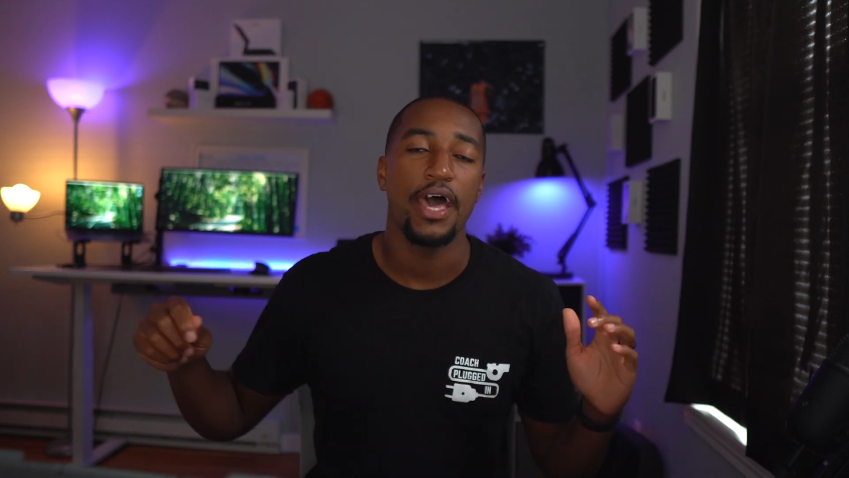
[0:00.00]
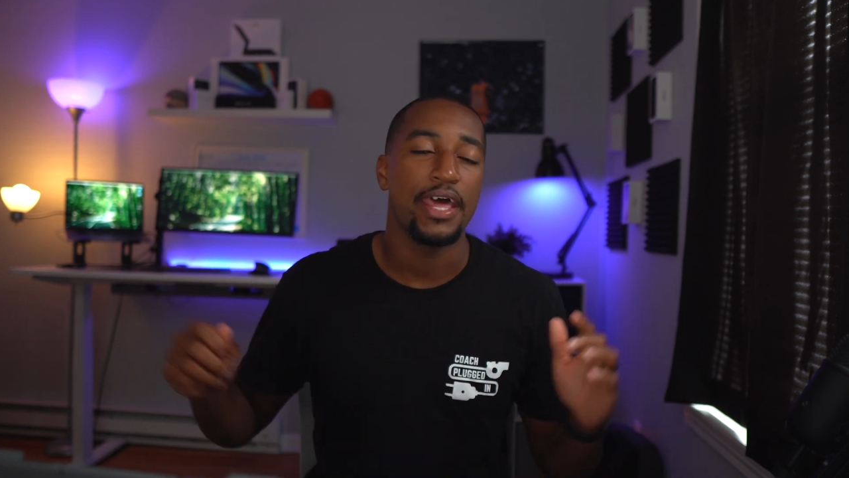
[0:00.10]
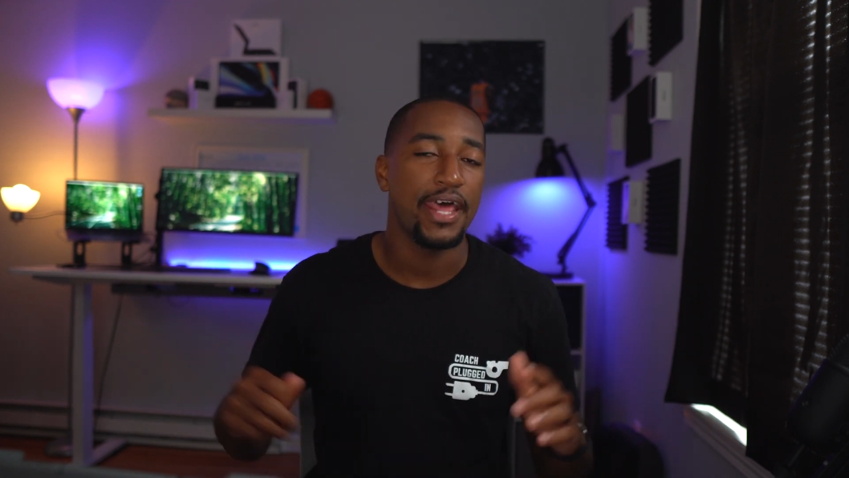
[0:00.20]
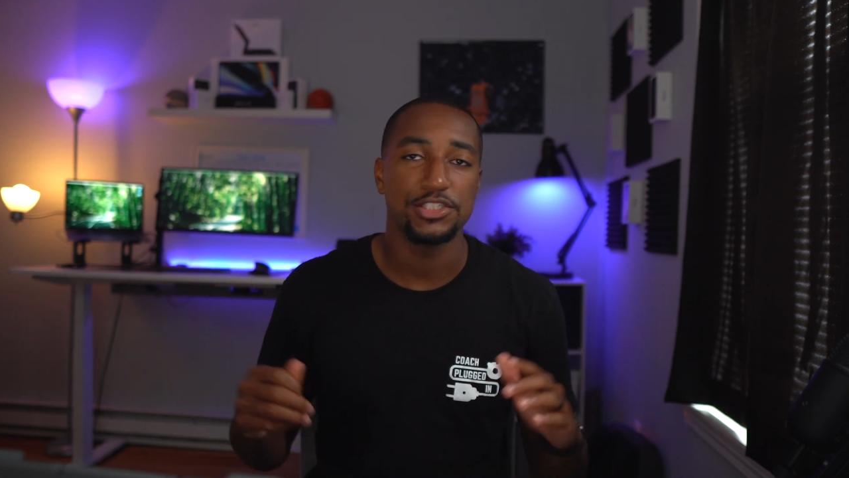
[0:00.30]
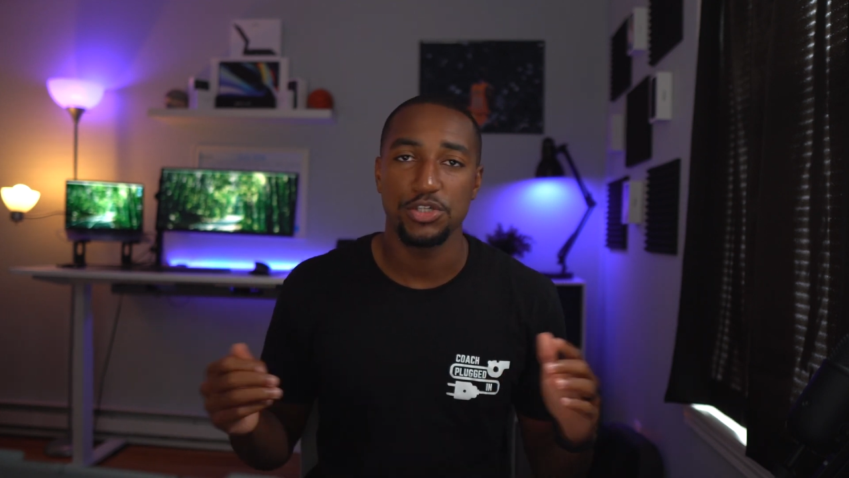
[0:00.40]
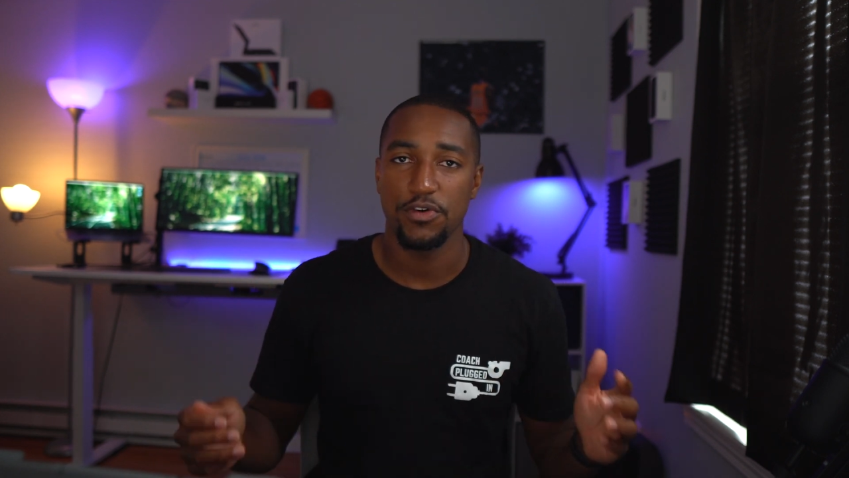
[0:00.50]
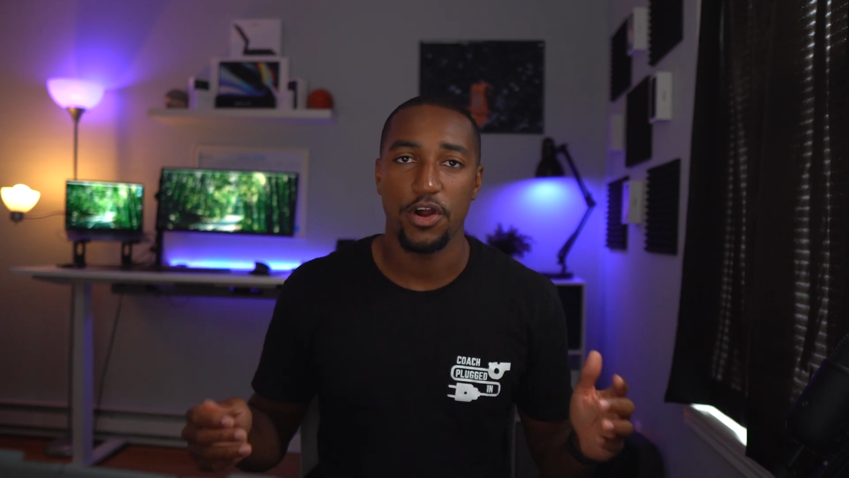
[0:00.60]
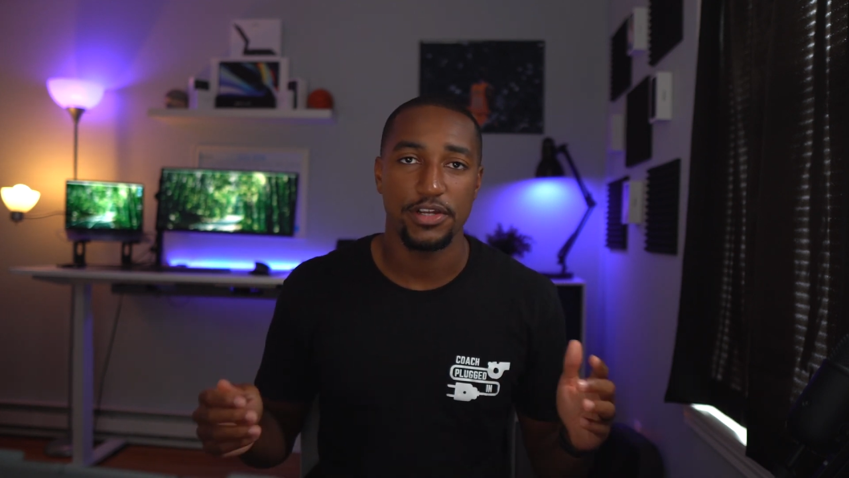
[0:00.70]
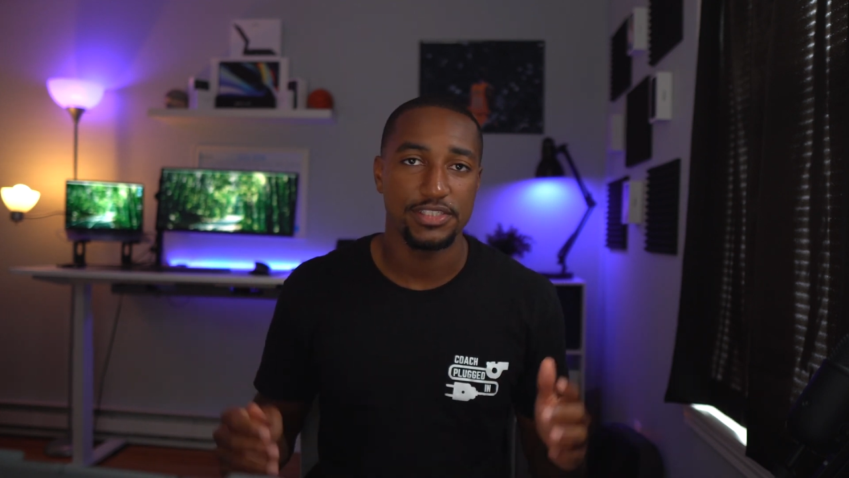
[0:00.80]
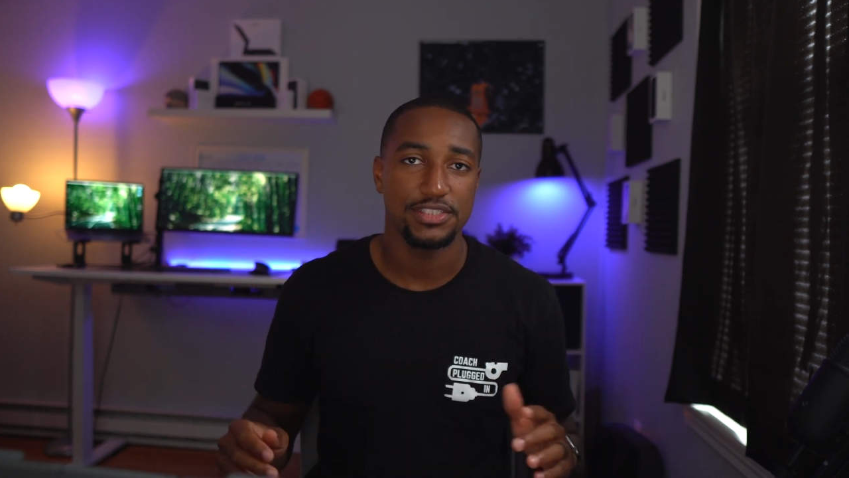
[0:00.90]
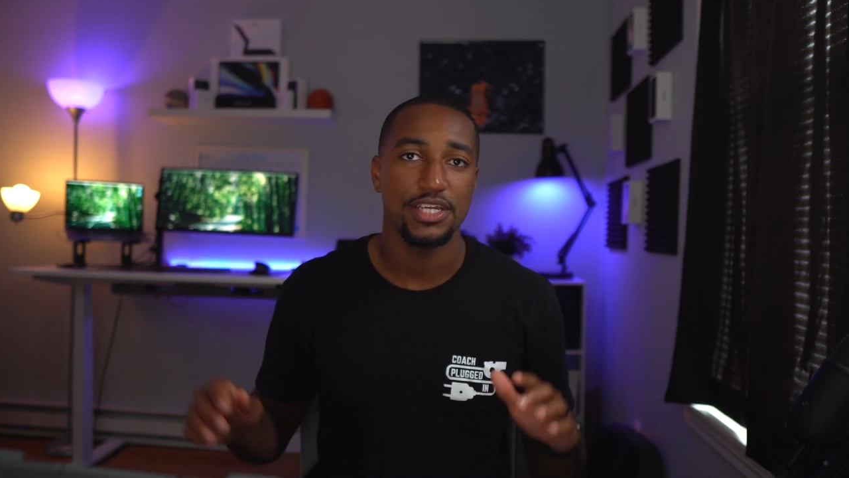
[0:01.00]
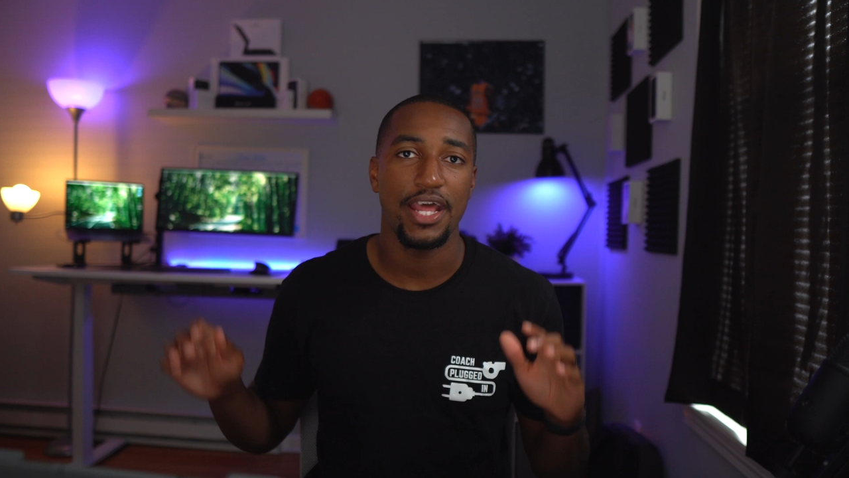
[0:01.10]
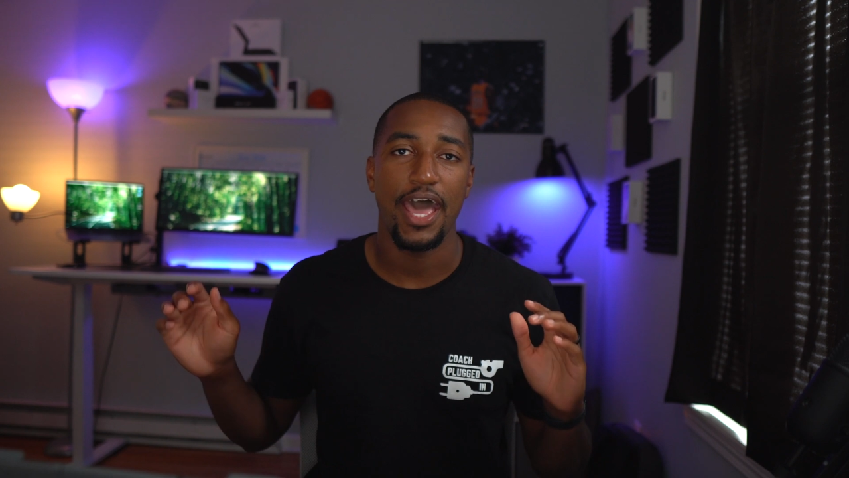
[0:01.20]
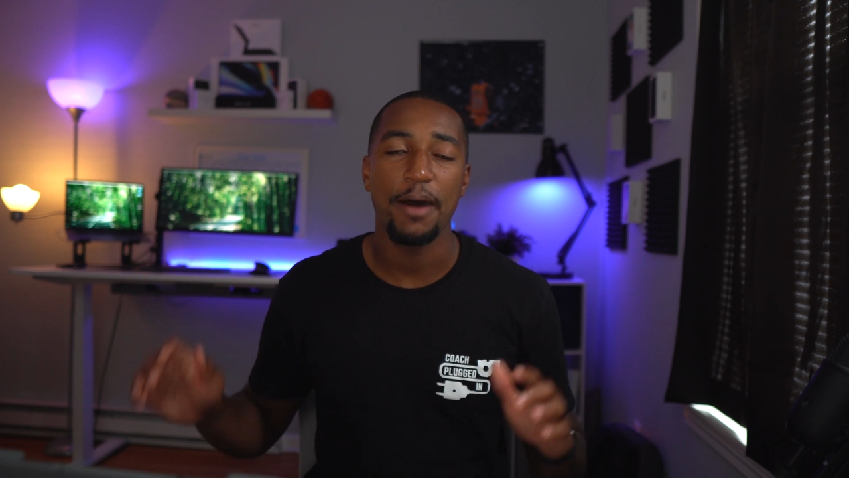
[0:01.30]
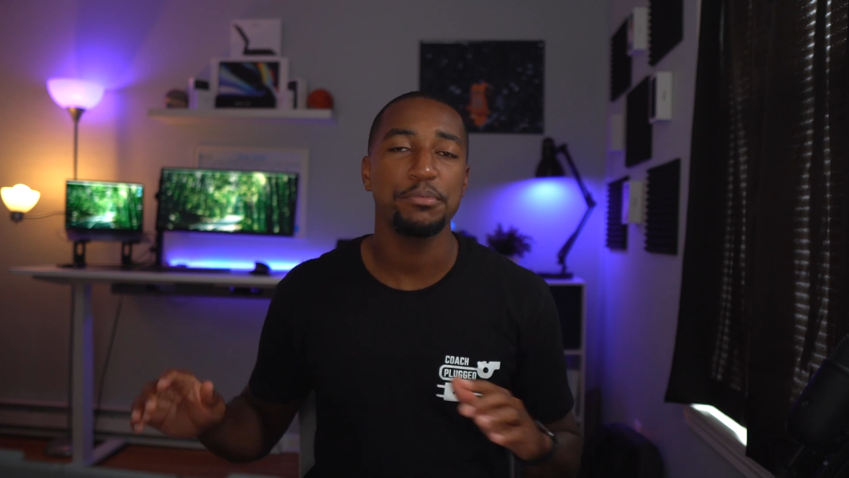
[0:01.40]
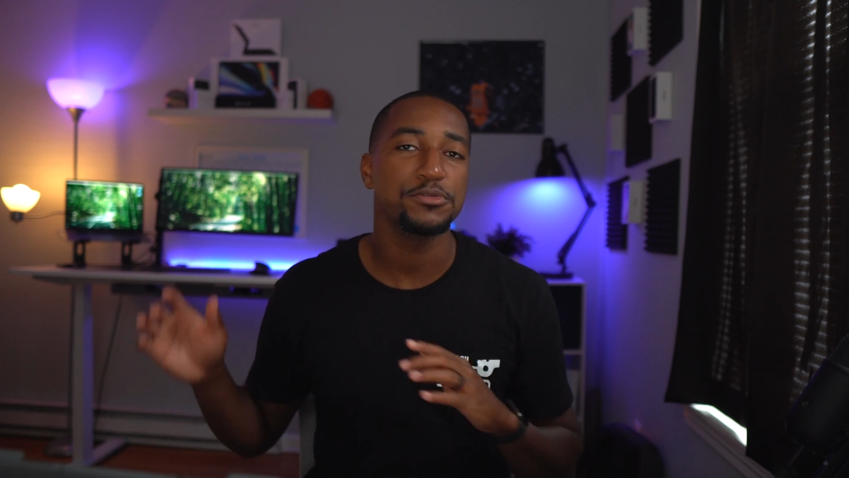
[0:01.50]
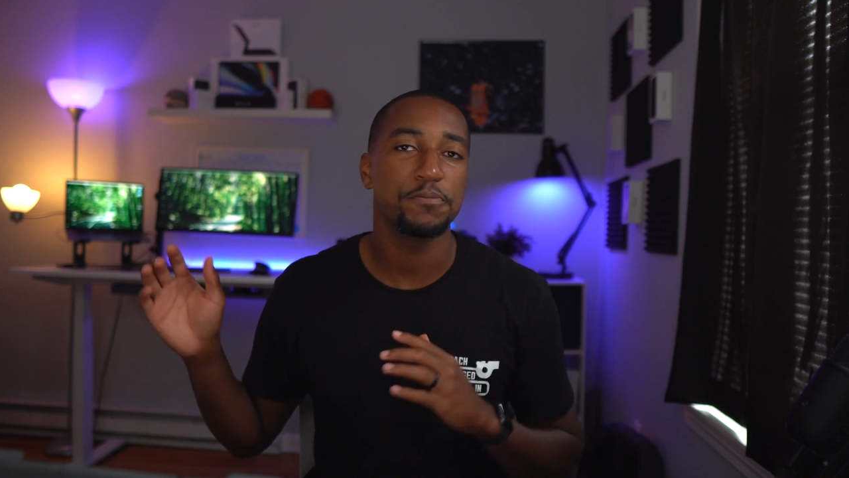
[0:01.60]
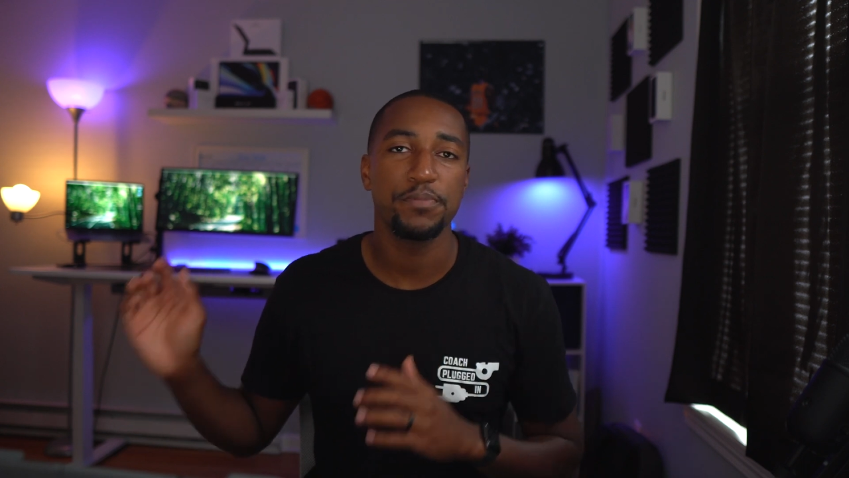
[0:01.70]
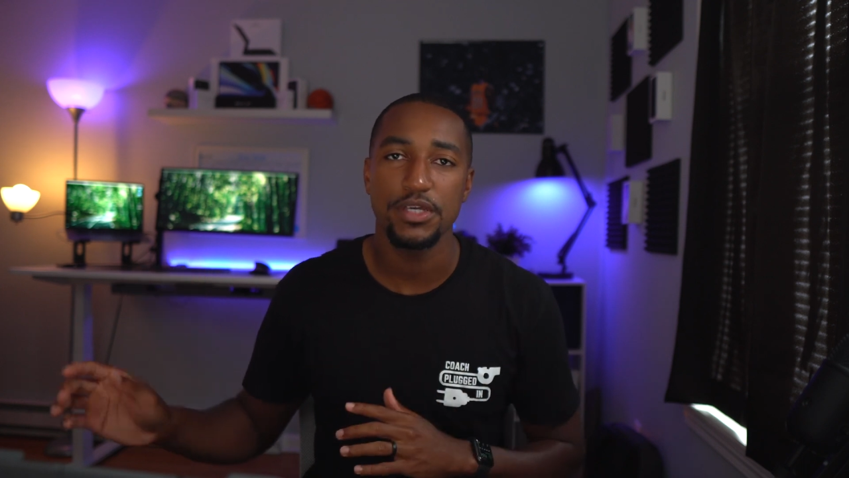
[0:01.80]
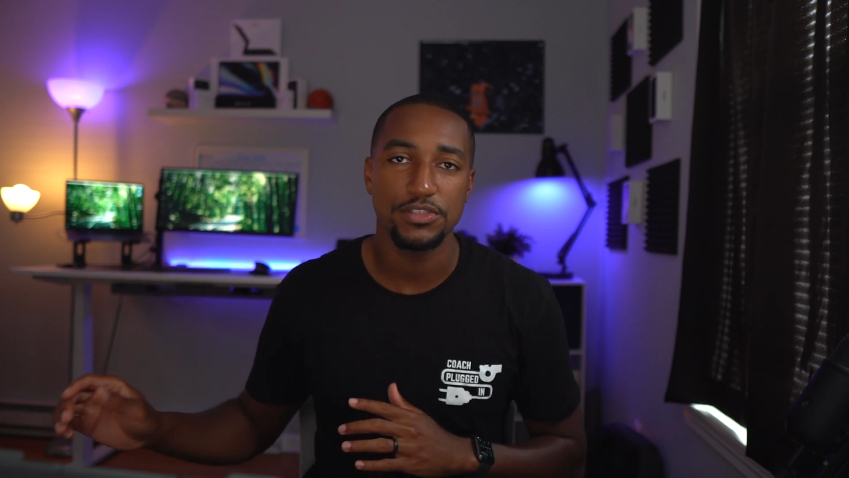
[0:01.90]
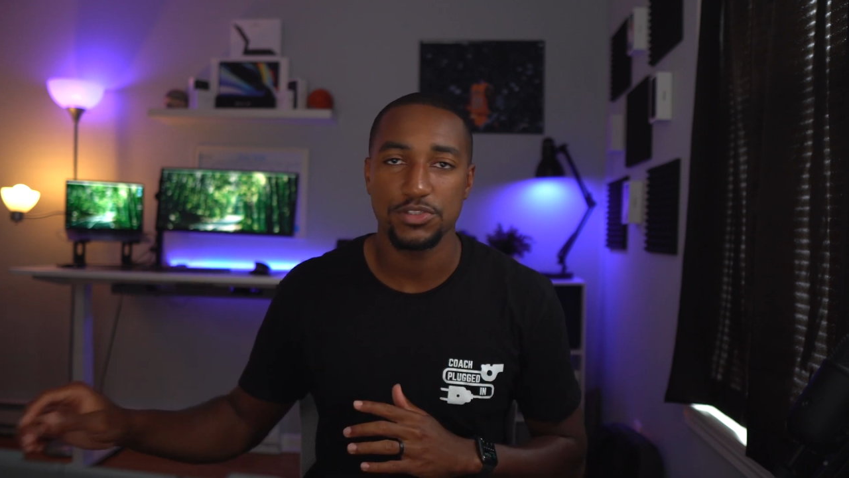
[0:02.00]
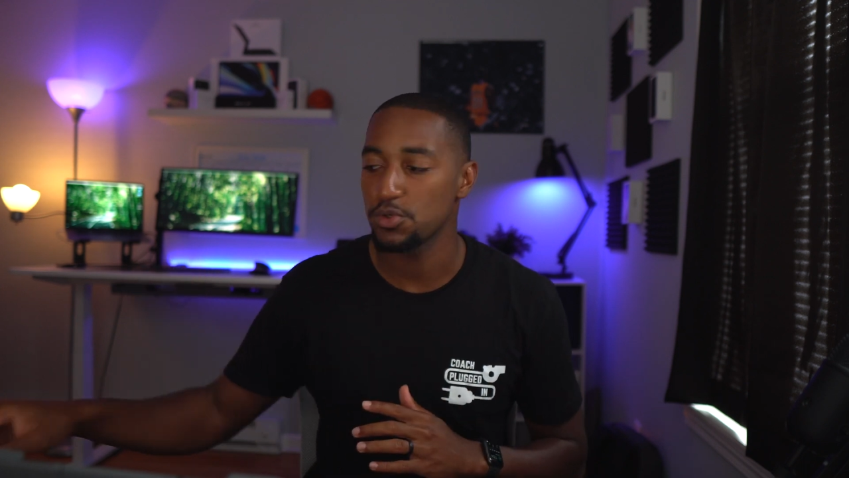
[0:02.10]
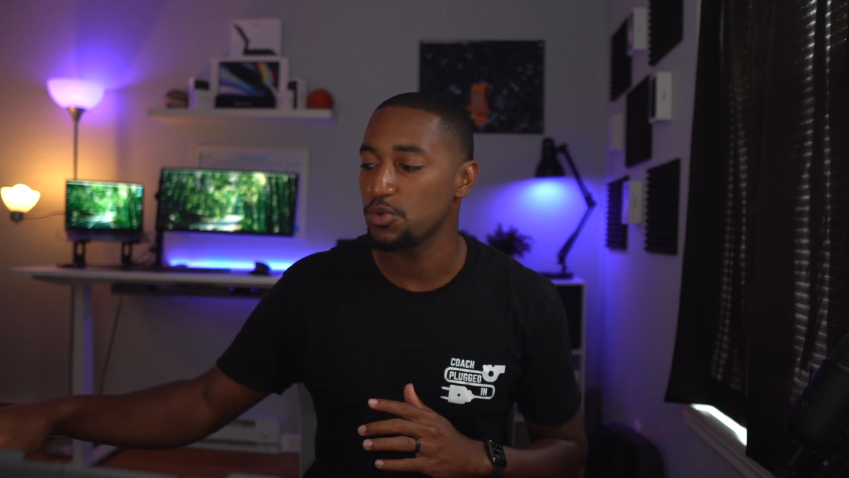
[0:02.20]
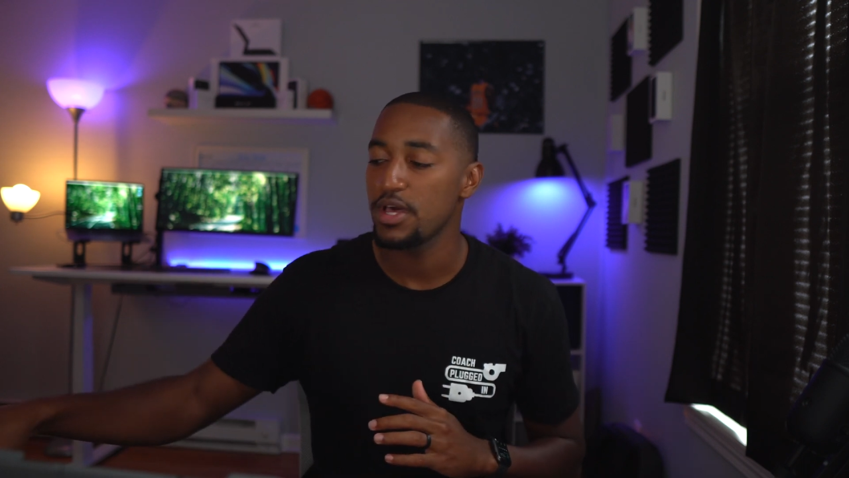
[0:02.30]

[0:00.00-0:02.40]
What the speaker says: And as you have already seen, Apple's pencil